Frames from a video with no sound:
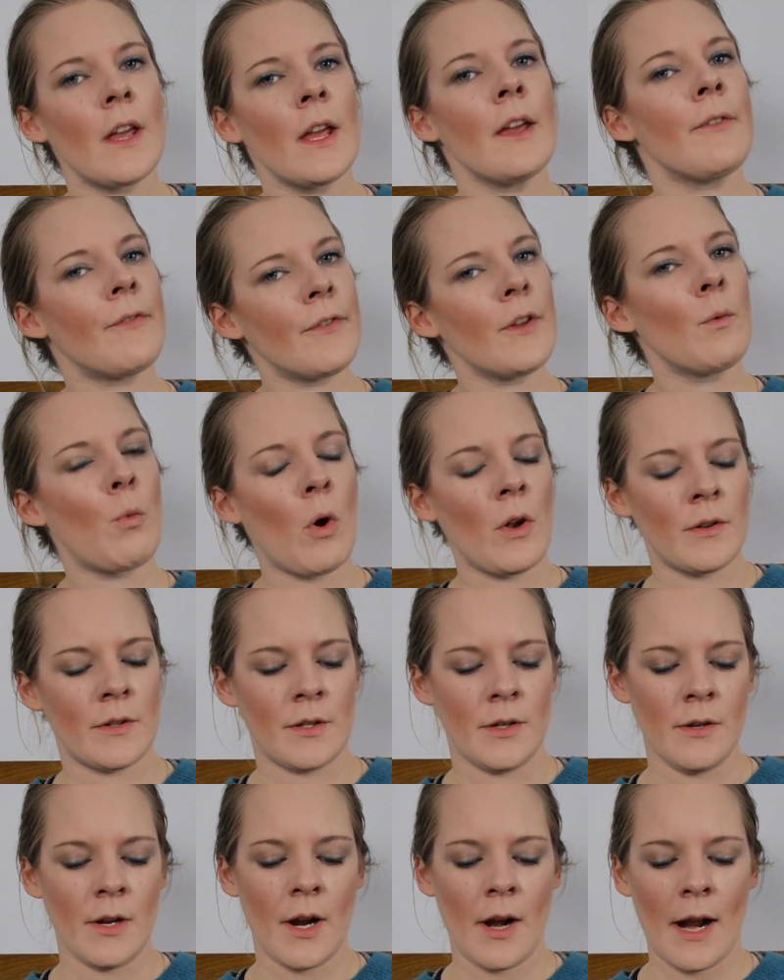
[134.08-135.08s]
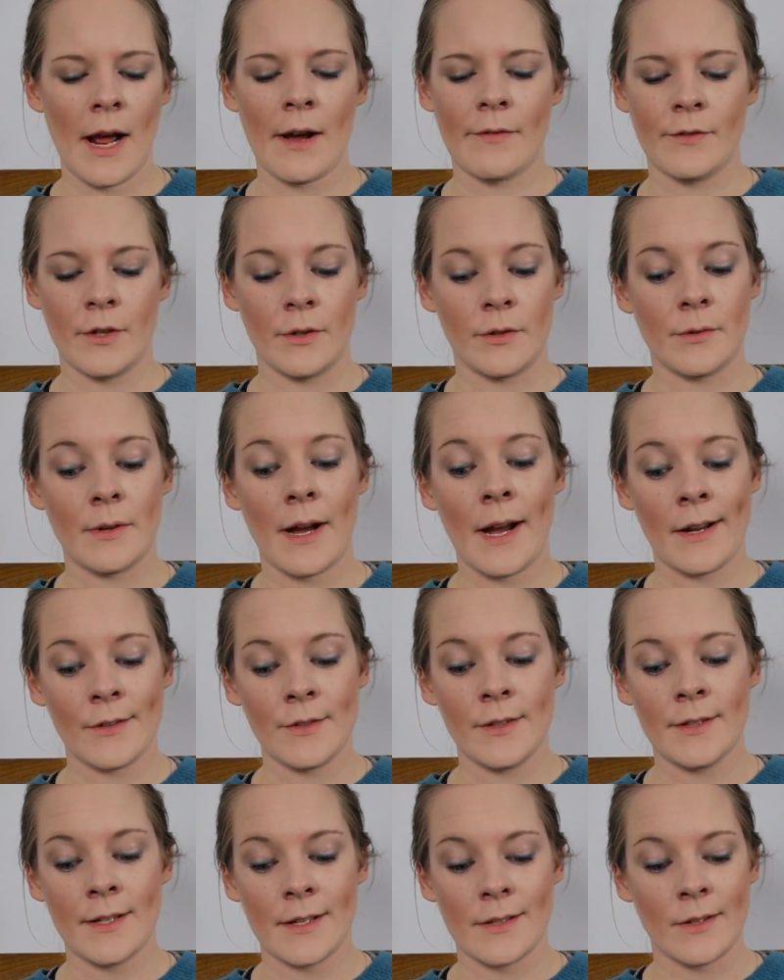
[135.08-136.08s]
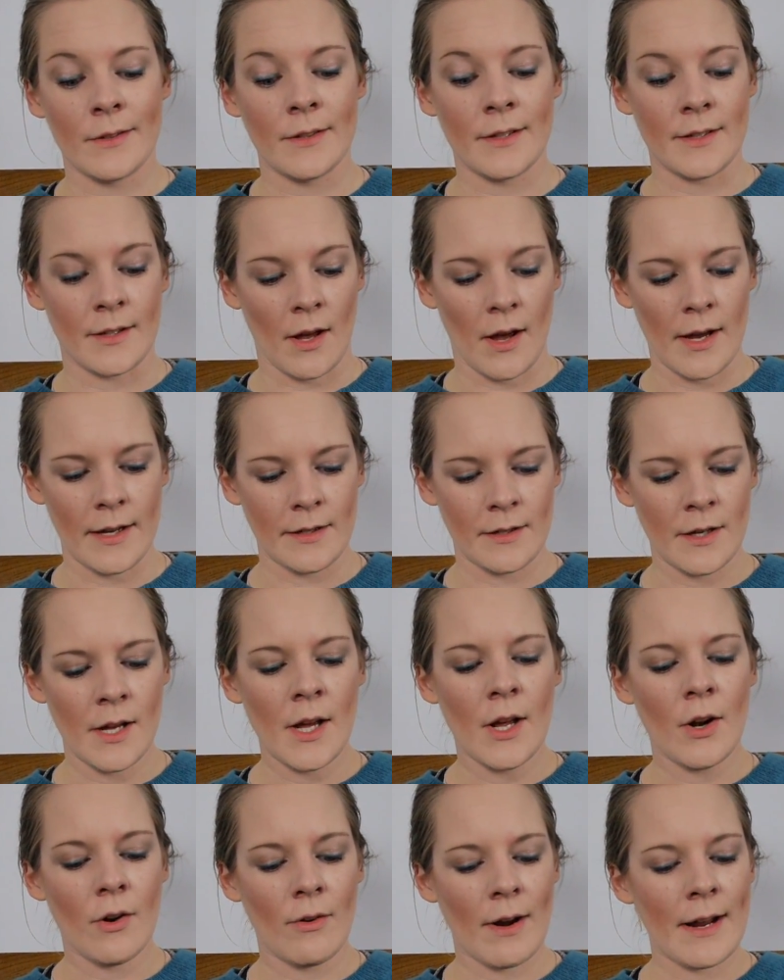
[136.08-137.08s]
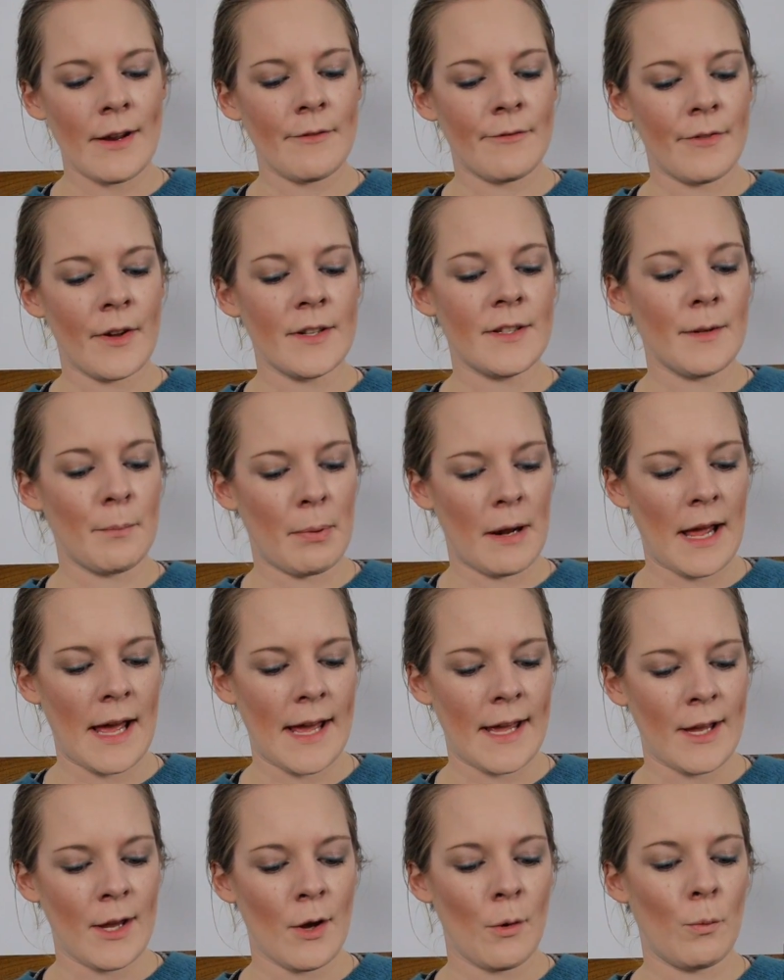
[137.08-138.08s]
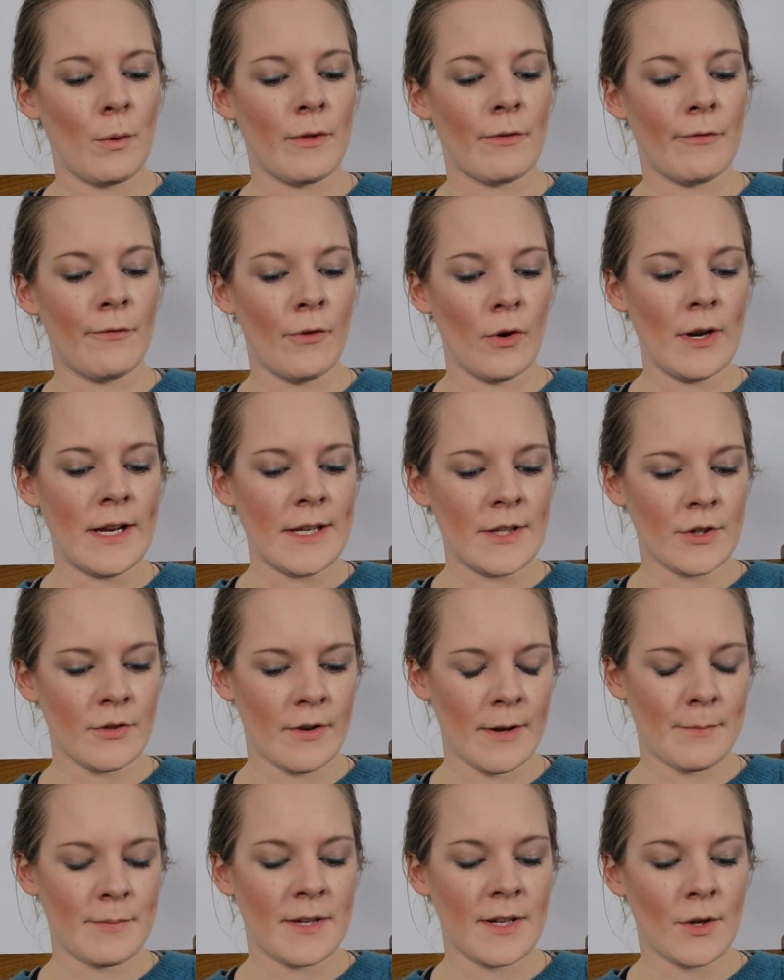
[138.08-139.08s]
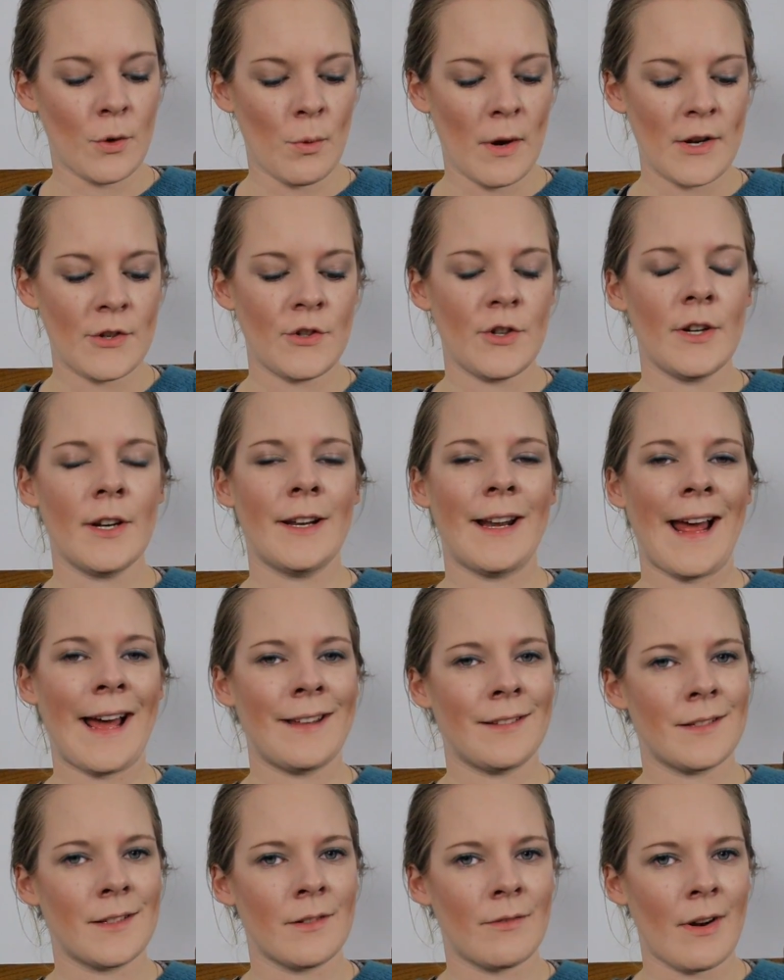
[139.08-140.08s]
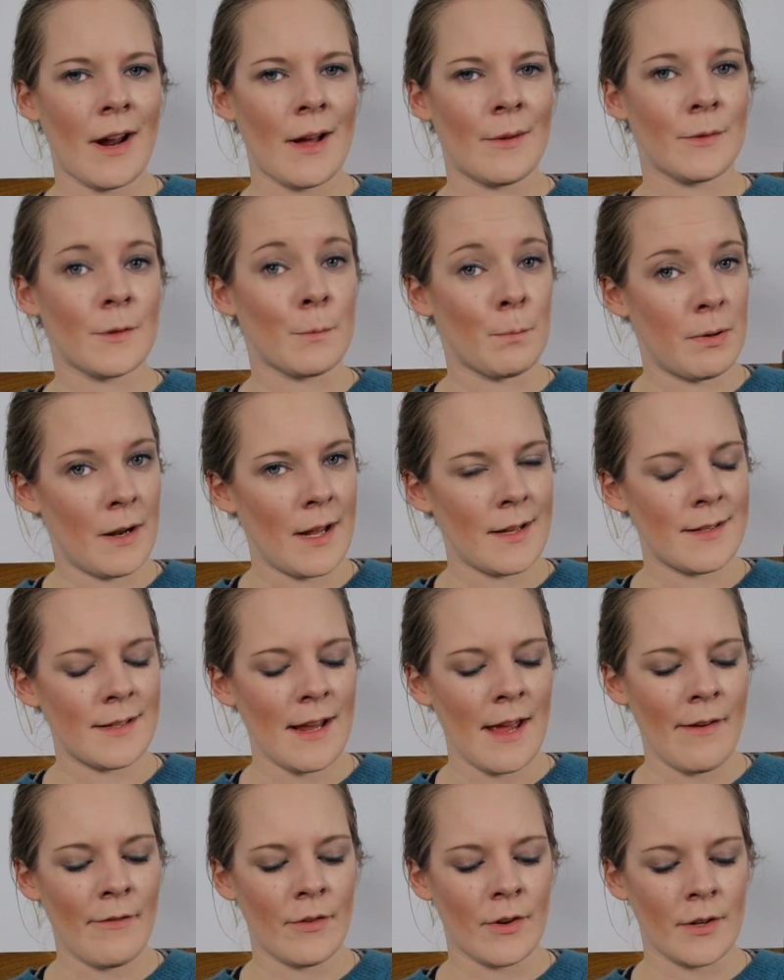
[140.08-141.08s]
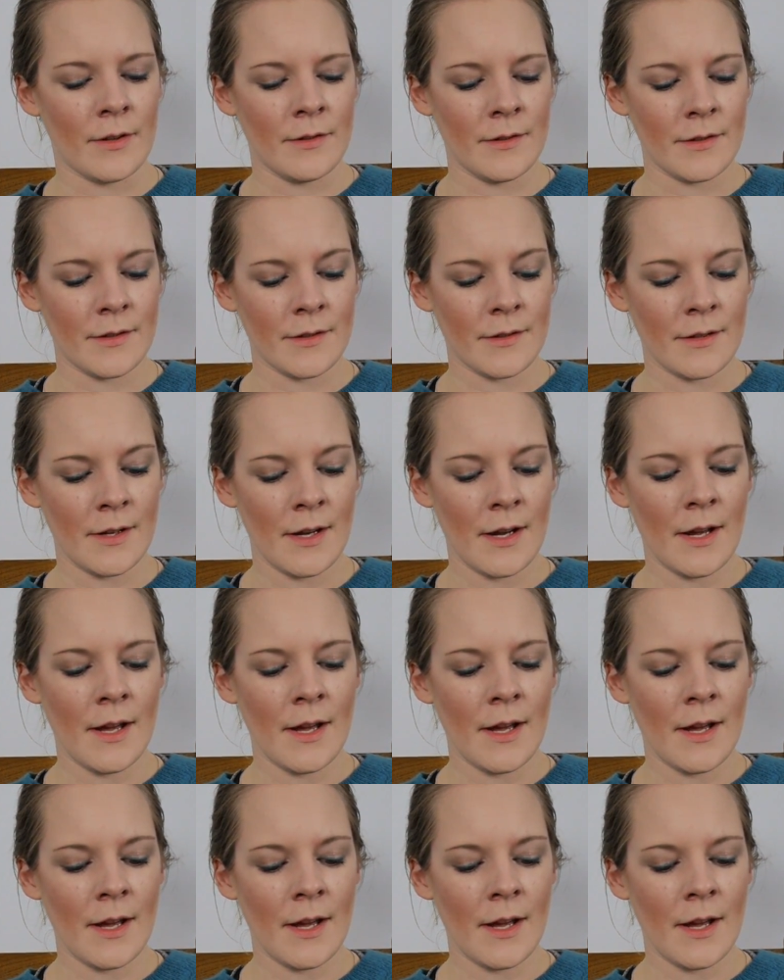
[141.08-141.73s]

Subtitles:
If you want to, you don't have to. So it actually says on the site, great fun to play with fully scripted question and answer rounds plus evidence.